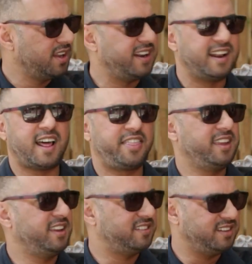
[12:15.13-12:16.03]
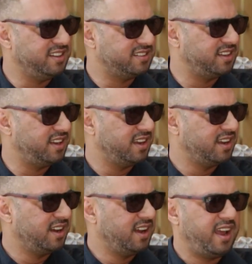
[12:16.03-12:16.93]
Nothing is easy.
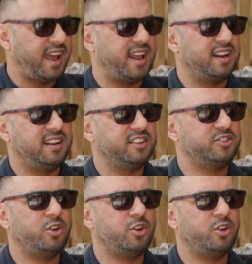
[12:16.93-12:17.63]
And there's